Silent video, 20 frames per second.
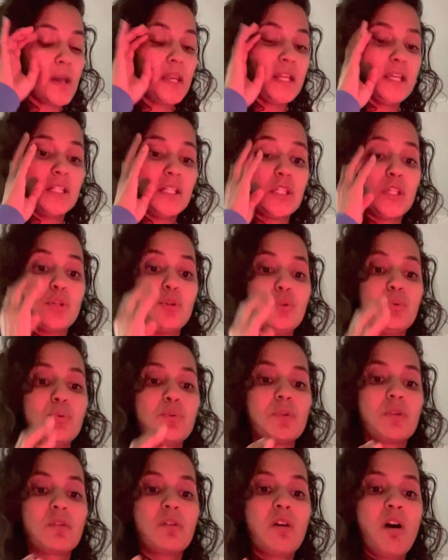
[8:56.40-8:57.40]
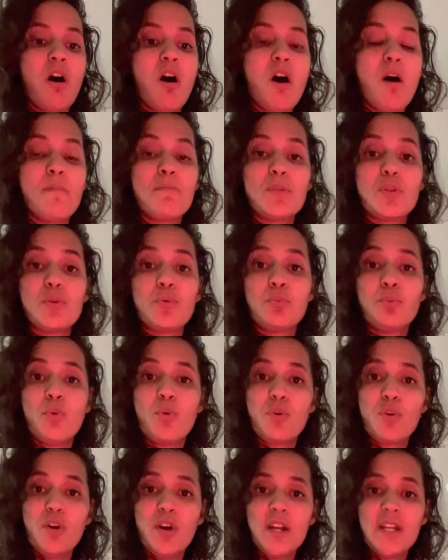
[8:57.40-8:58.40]
to calm the
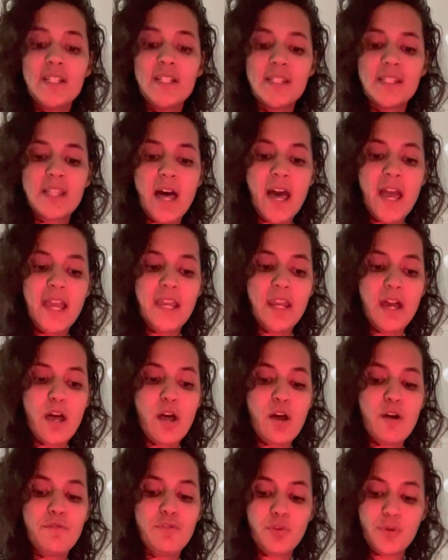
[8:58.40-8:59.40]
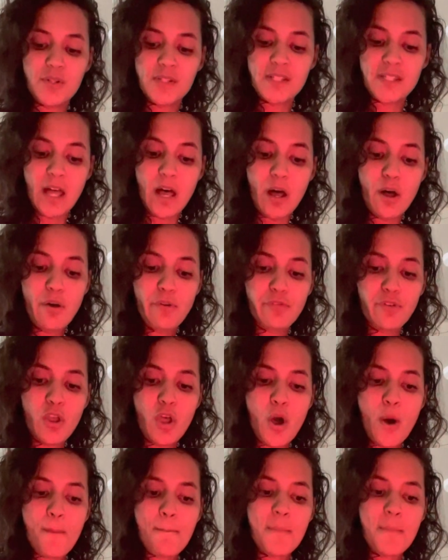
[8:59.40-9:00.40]
war inside of yourself,
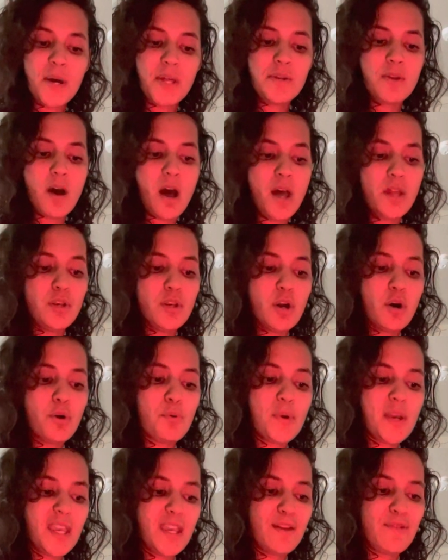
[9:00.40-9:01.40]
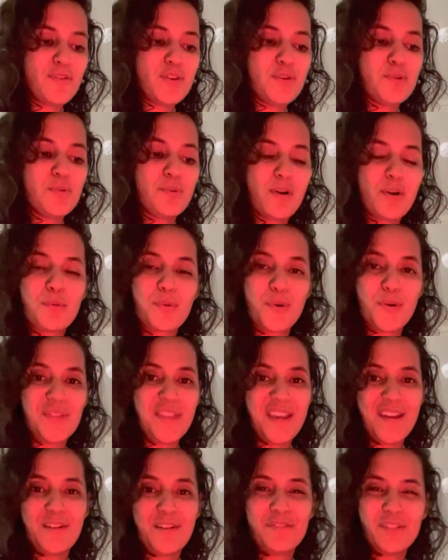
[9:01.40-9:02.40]
but not knowing if you are
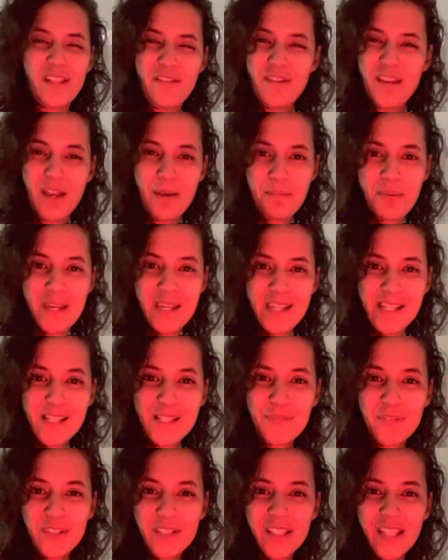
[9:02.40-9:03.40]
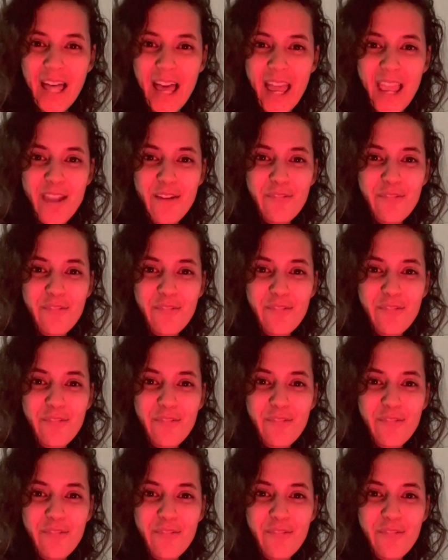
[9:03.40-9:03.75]
worthy of living a peaceful life.